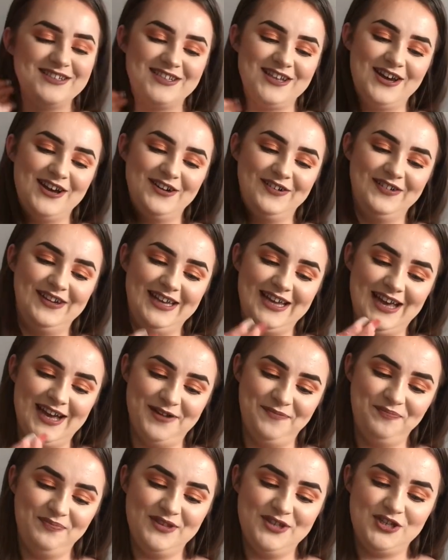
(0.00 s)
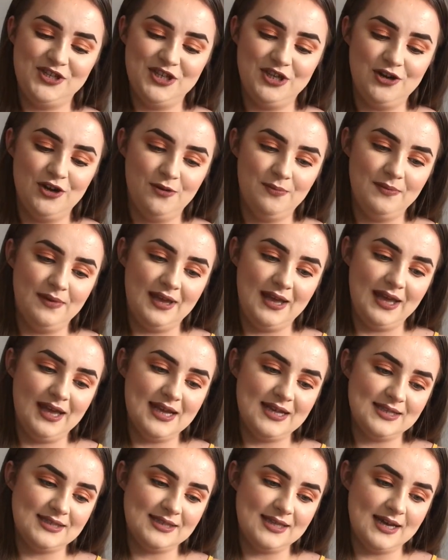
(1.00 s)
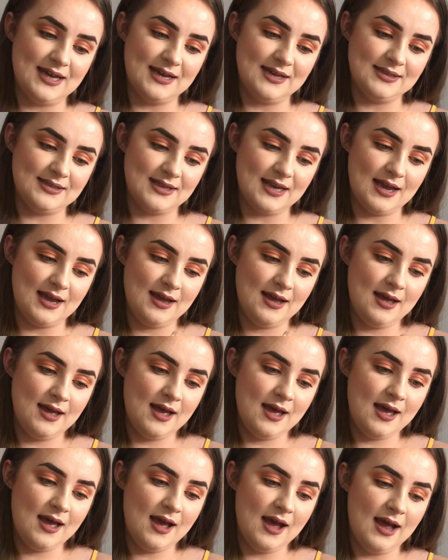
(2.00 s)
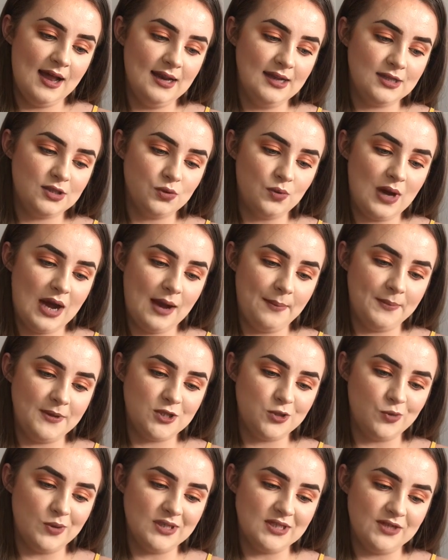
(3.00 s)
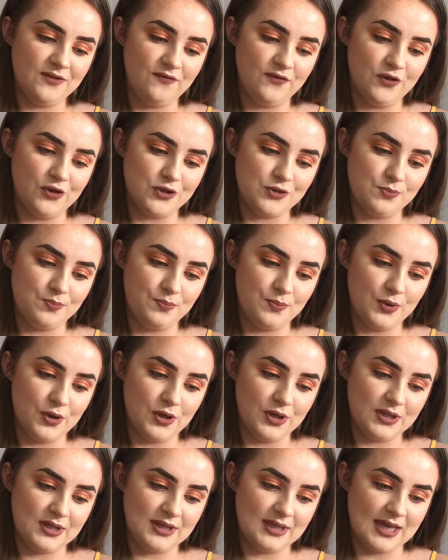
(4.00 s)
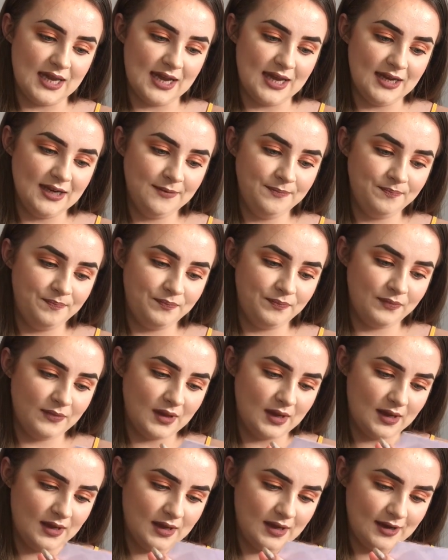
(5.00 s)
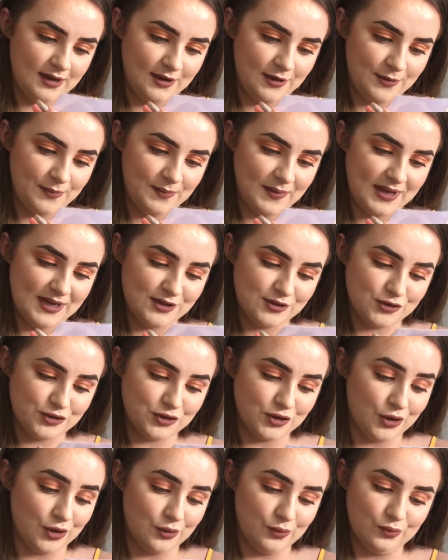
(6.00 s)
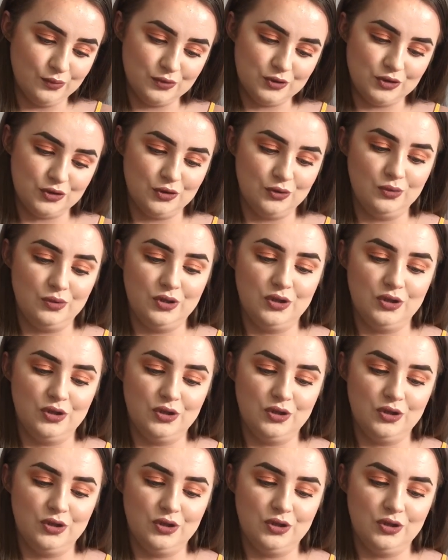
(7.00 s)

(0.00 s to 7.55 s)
so yeah, she got me, it says, a little happy 21st birthday um, it's so, so